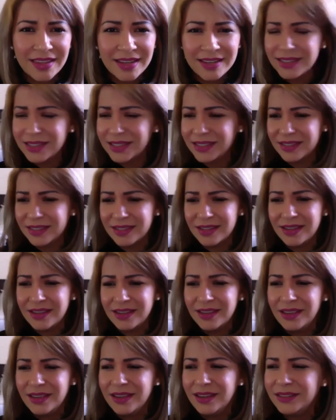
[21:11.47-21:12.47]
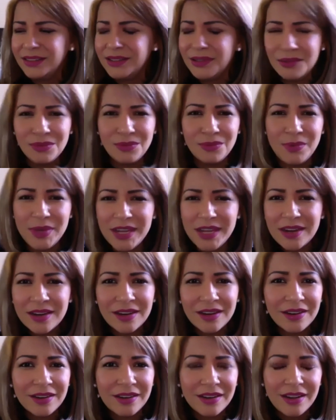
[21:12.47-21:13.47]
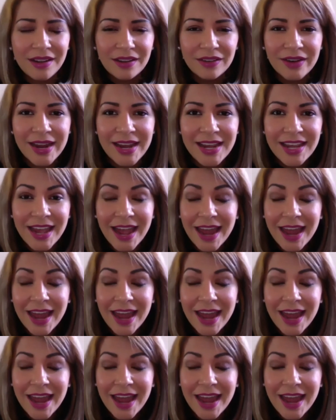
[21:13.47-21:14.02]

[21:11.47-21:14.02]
That's a little weird, right?